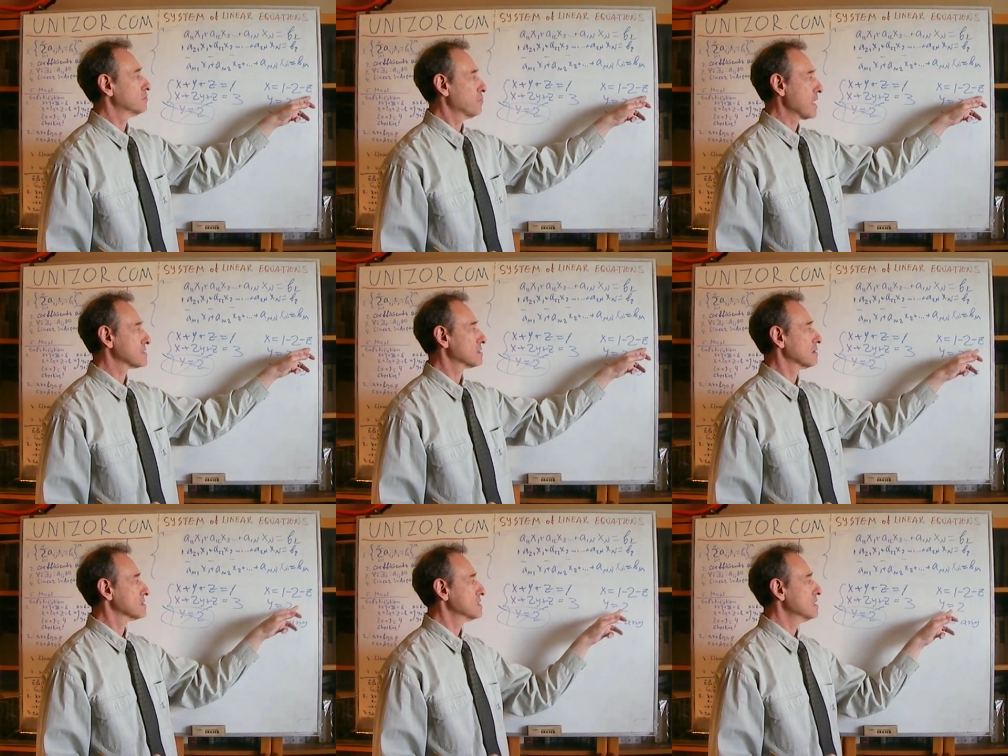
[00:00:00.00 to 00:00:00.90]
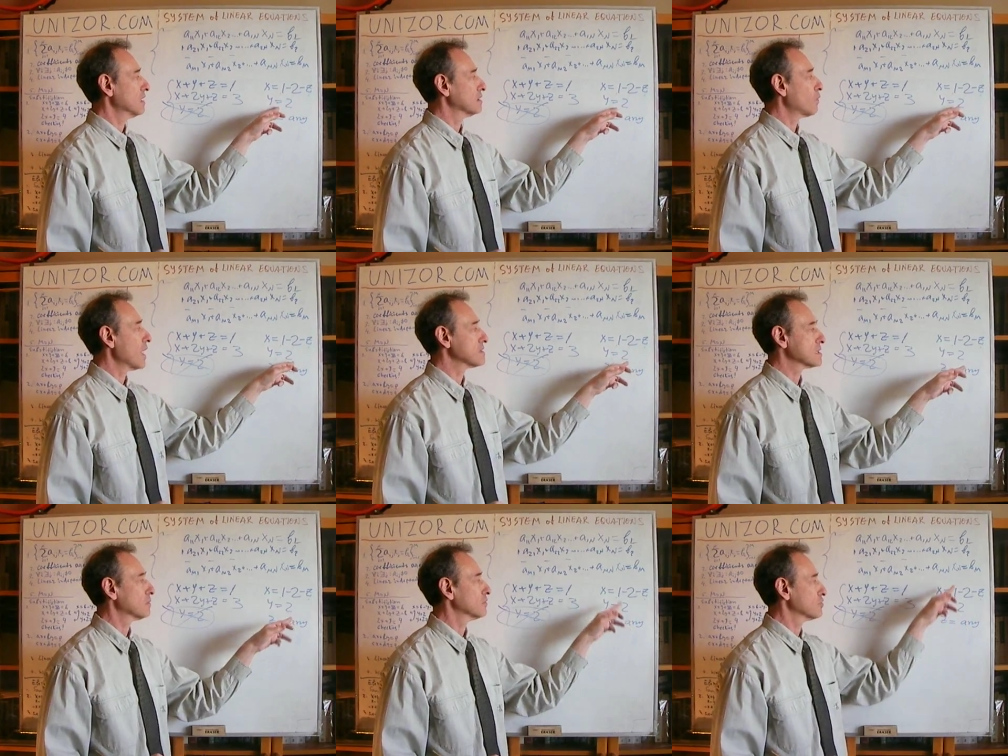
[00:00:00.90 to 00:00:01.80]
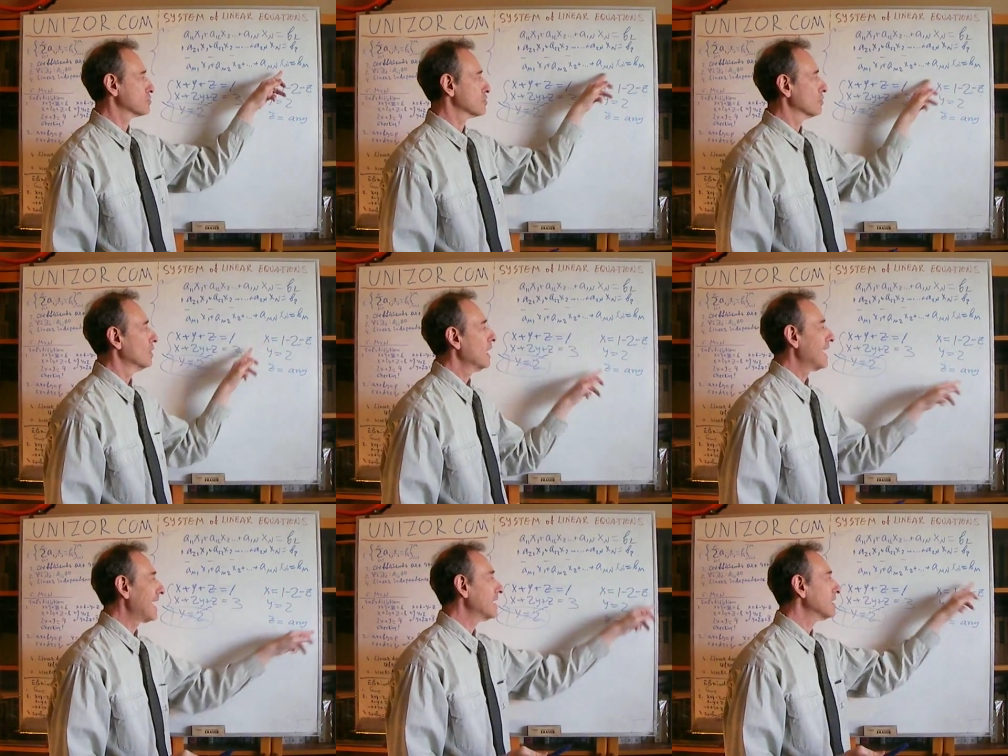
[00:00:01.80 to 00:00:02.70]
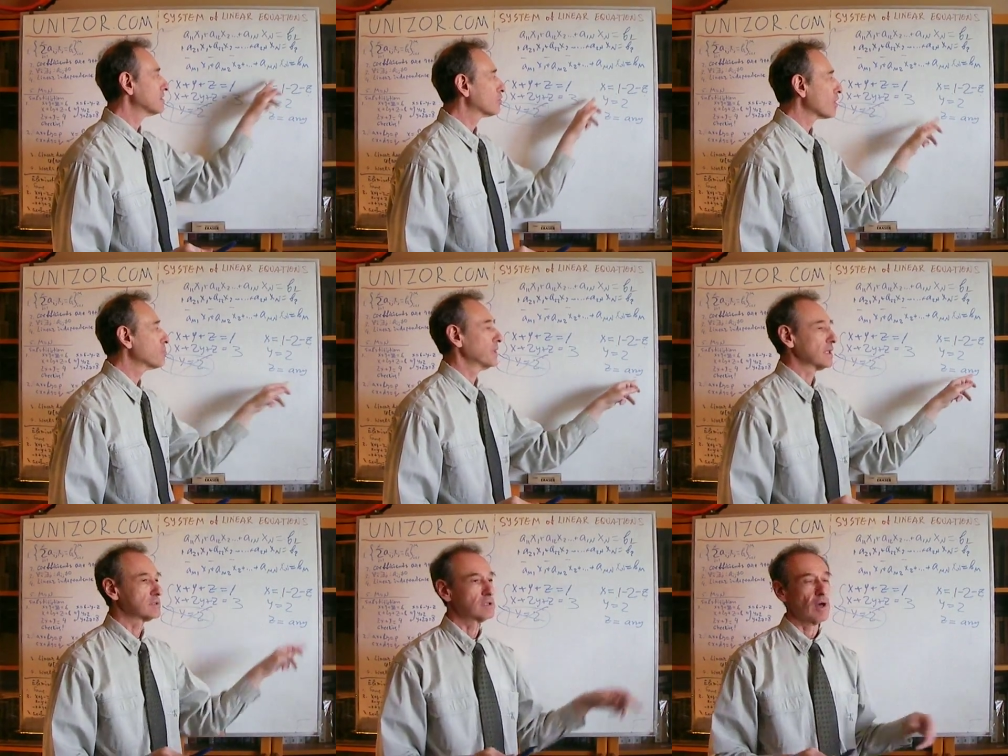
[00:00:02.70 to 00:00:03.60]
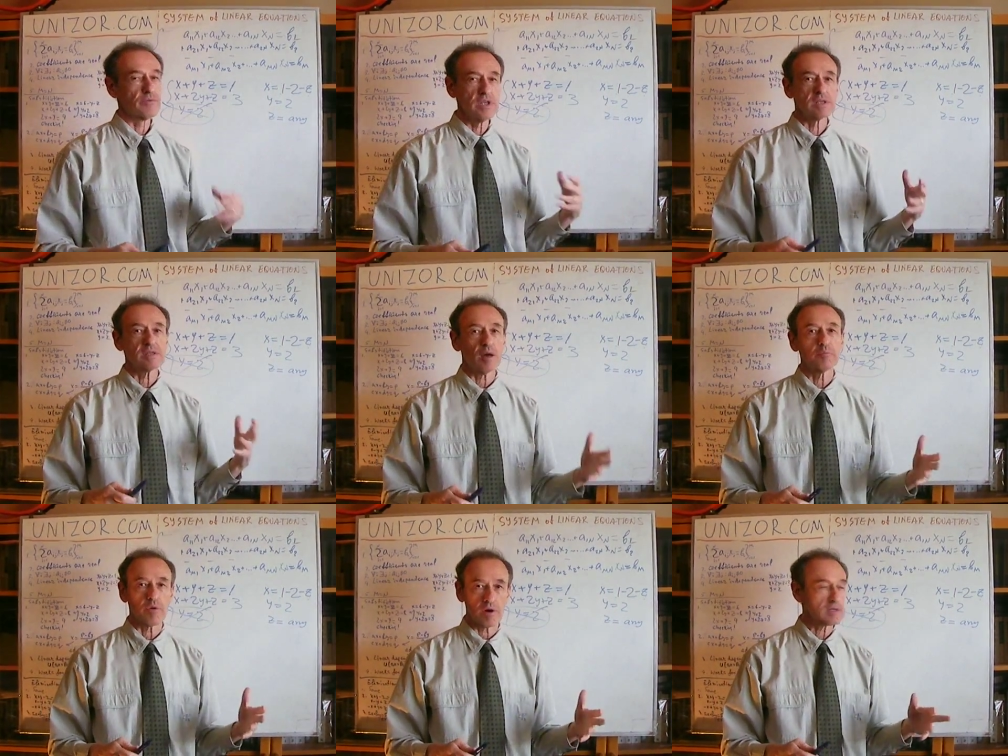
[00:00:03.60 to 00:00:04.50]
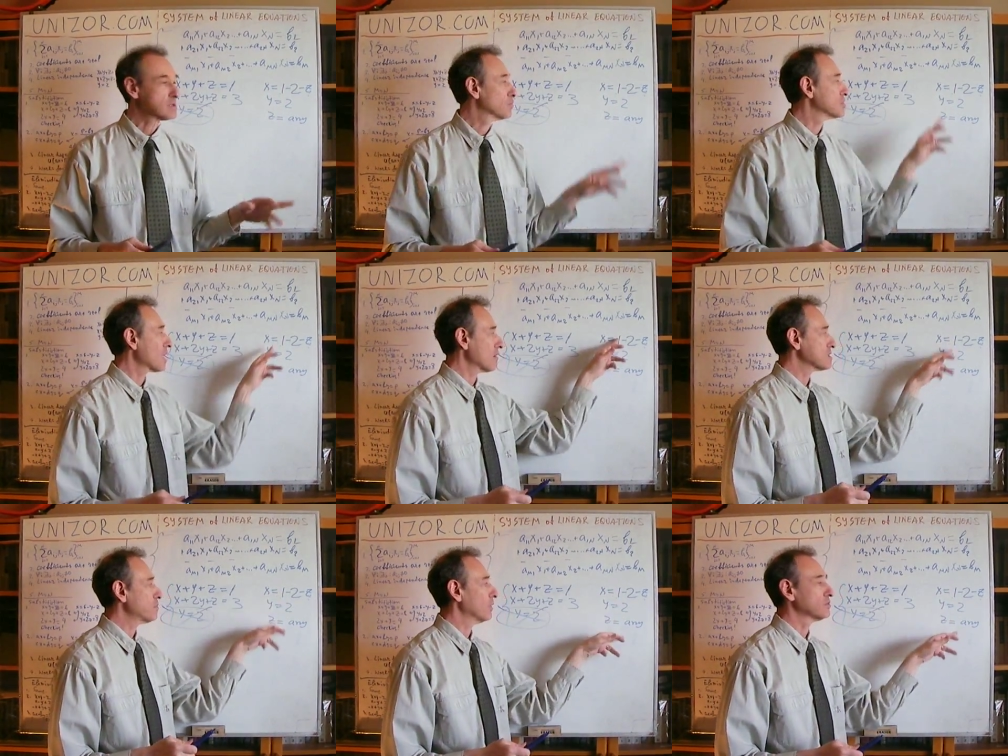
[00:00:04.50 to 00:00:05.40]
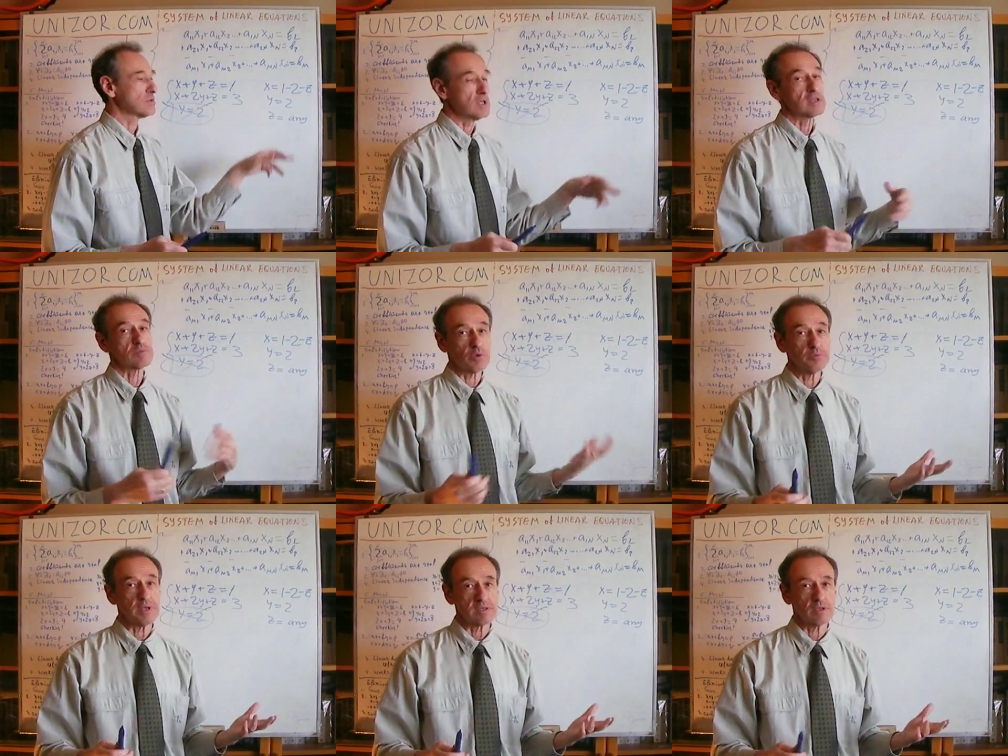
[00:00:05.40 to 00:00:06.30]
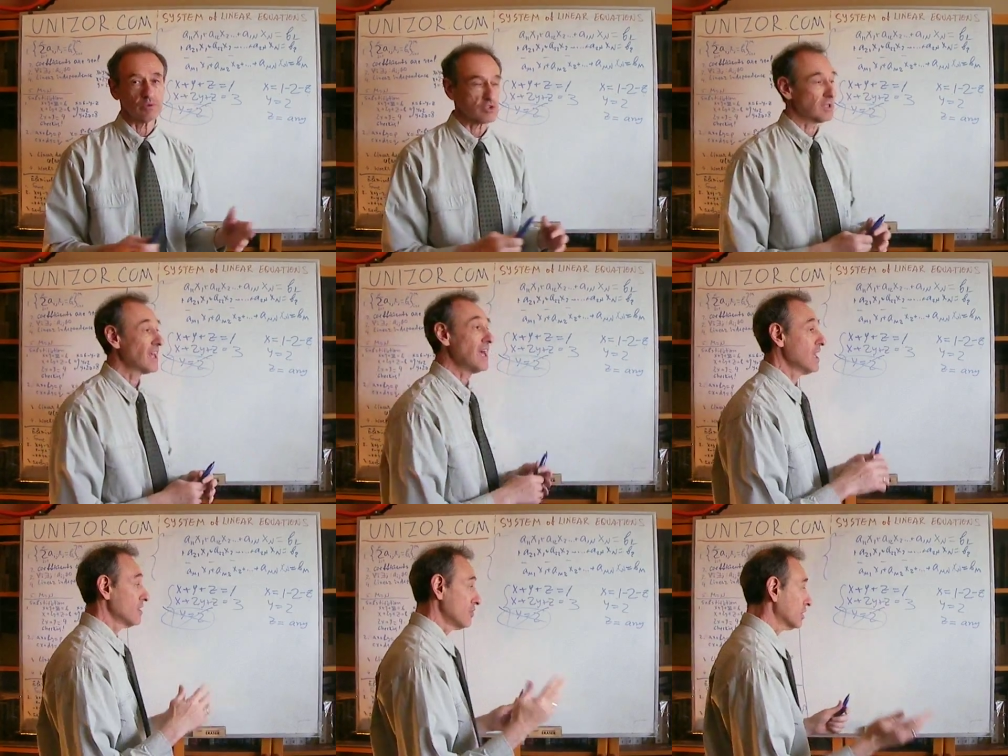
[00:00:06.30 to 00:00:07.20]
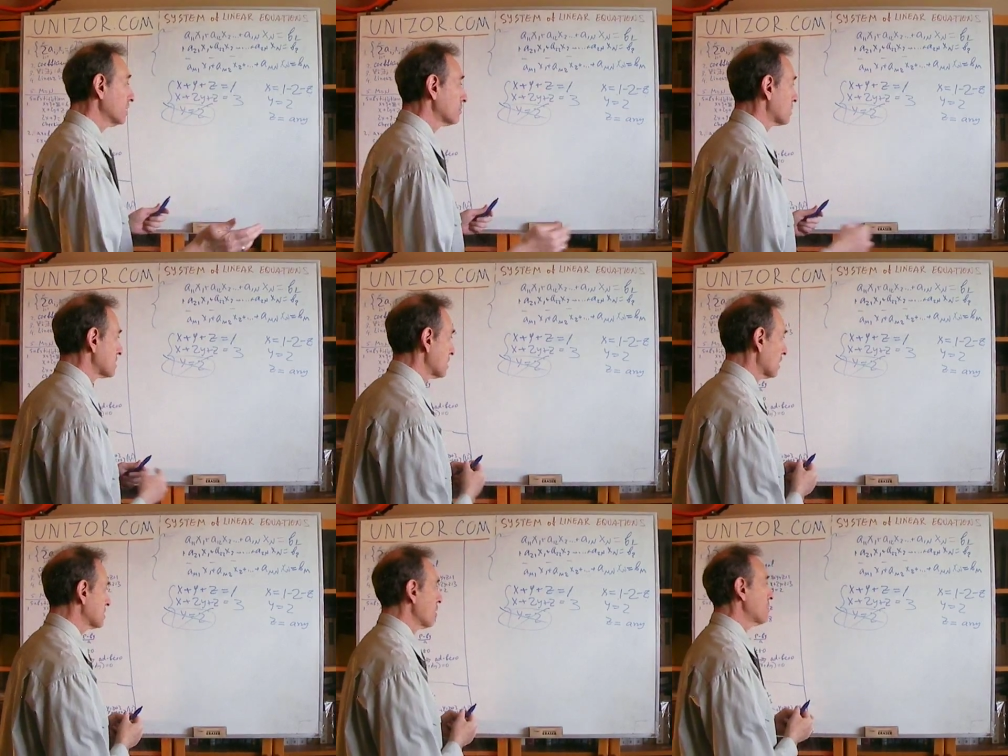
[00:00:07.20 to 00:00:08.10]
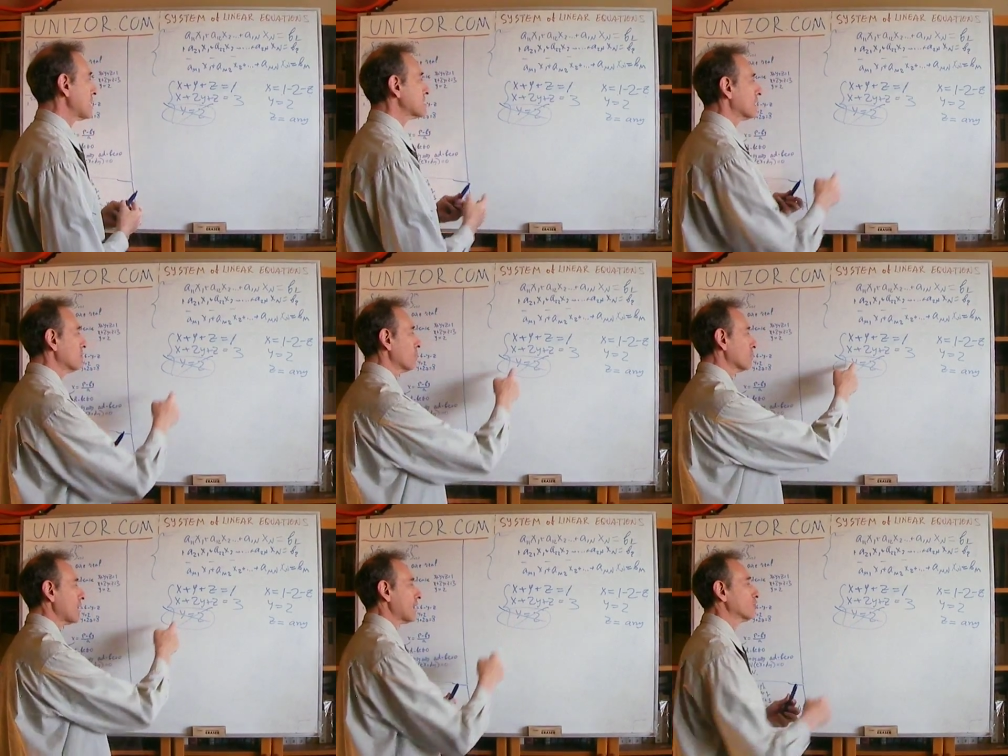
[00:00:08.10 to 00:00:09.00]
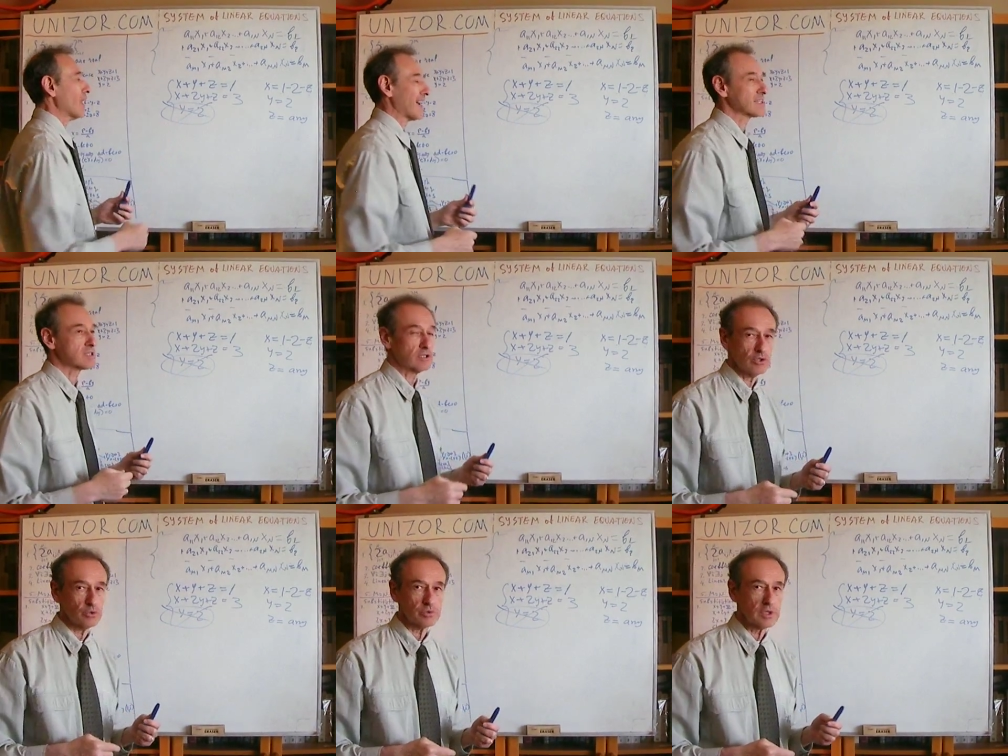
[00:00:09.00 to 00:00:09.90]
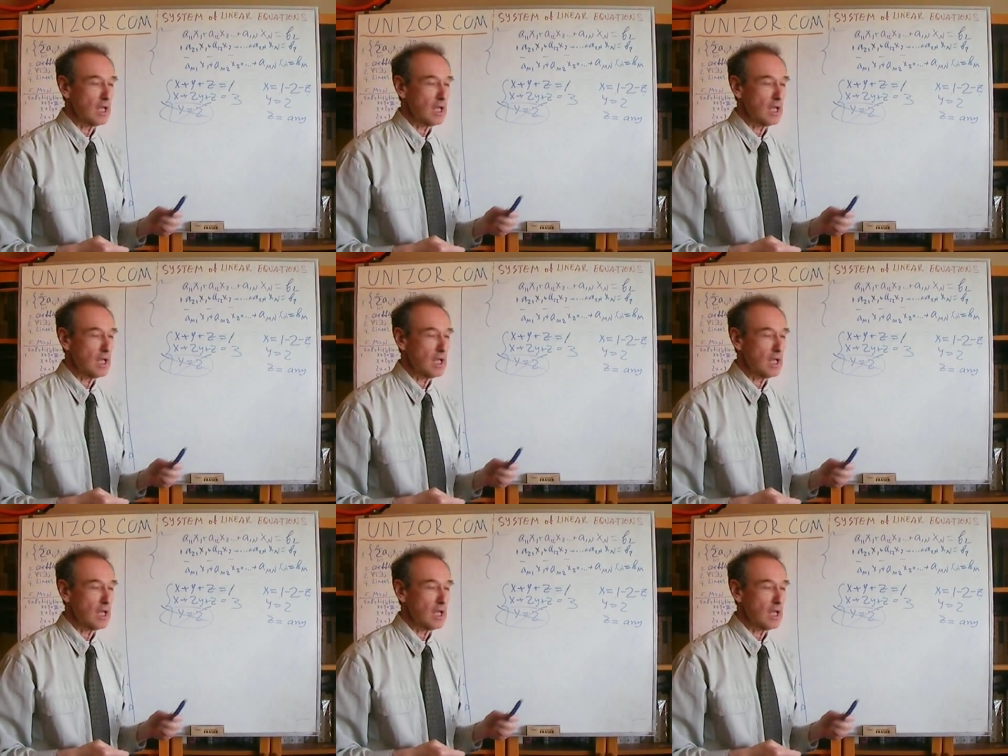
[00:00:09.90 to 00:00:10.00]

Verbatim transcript: based on z and y is equal to 2. Any triplet of these numbers which correspond to this will be a solution. Not interesting. So basically, we would like to exclude